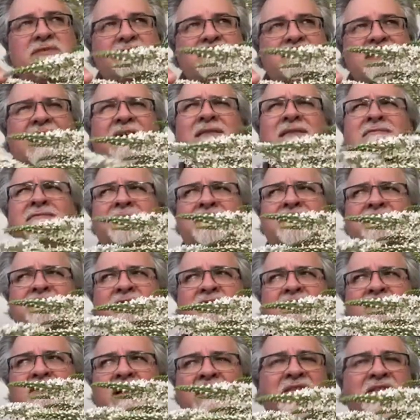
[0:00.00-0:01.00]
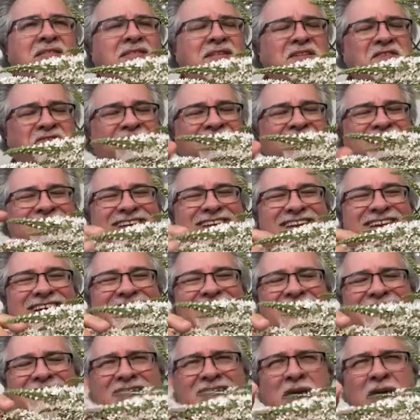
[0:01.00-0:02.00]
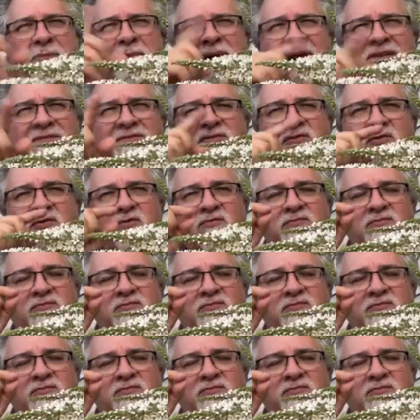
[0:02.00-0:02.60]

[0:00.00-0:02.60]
Yeah, I think that's right. I think I might have